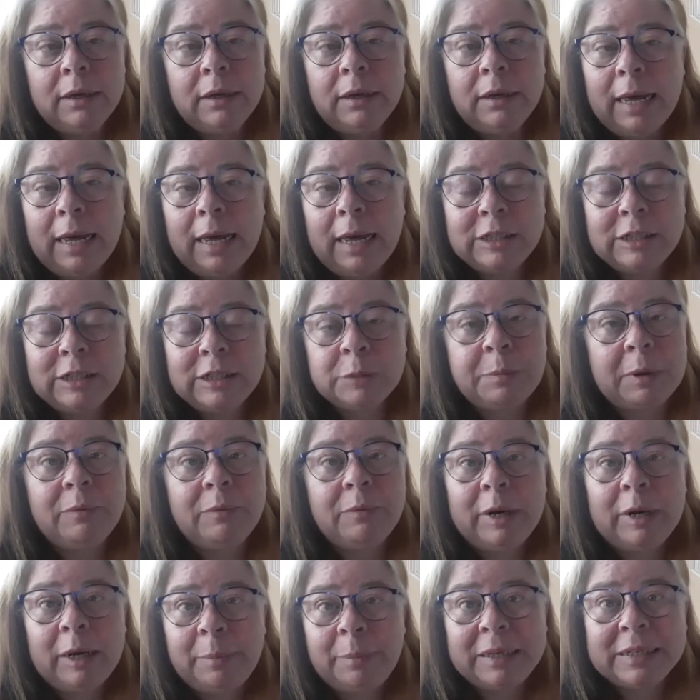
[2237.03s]
I've just been
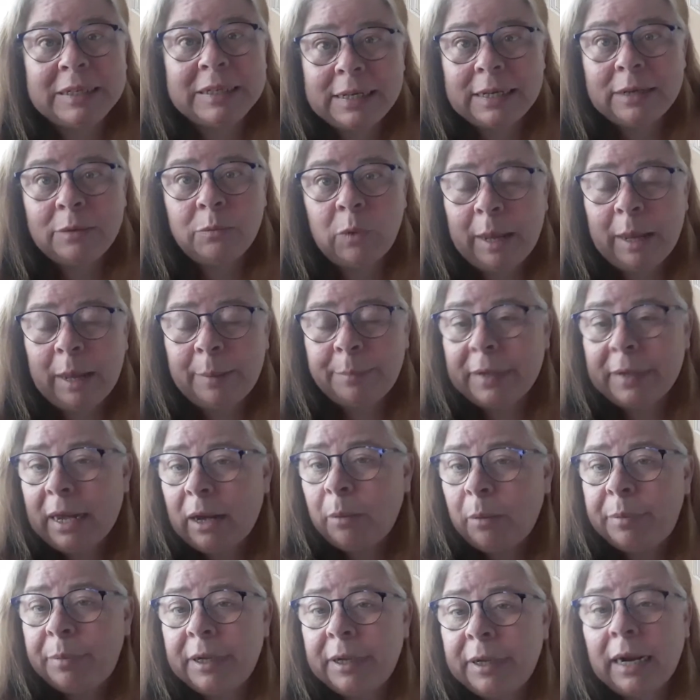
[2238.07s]
really busy and wiped
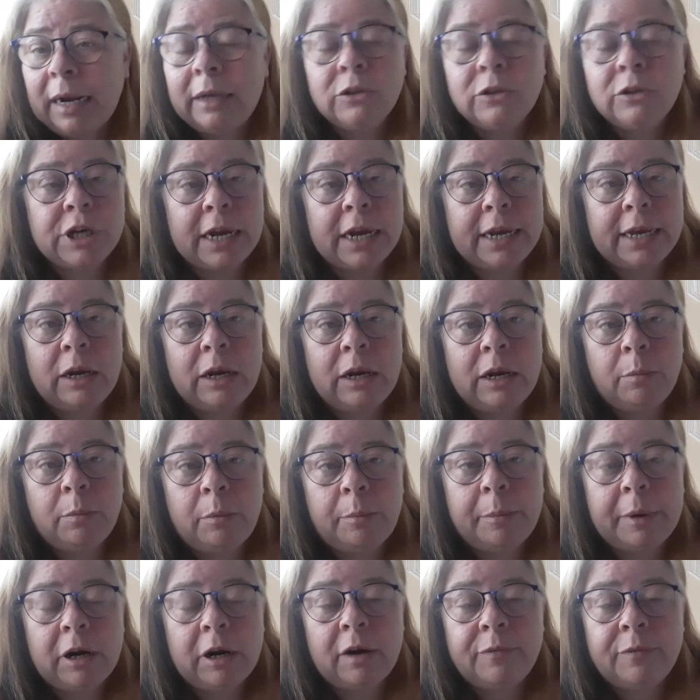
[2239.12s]
out, but I'll check it here when
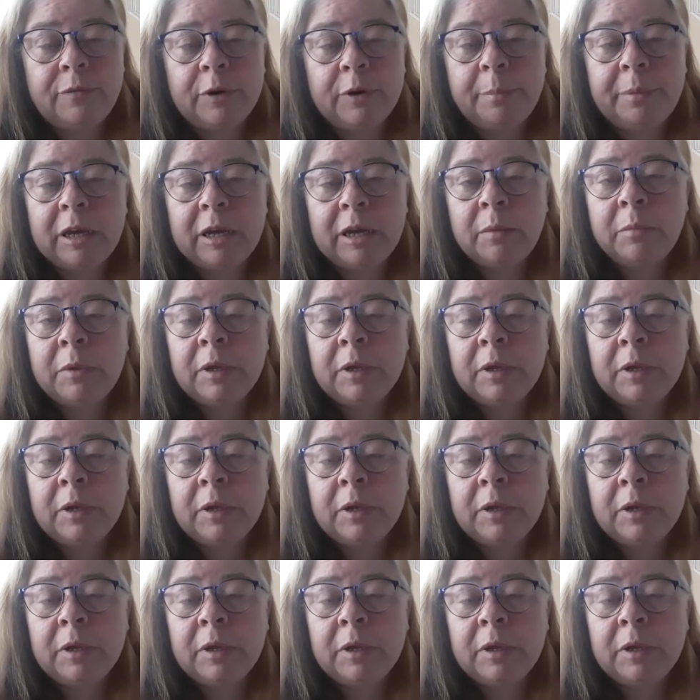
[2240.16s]
we get off here, Pam.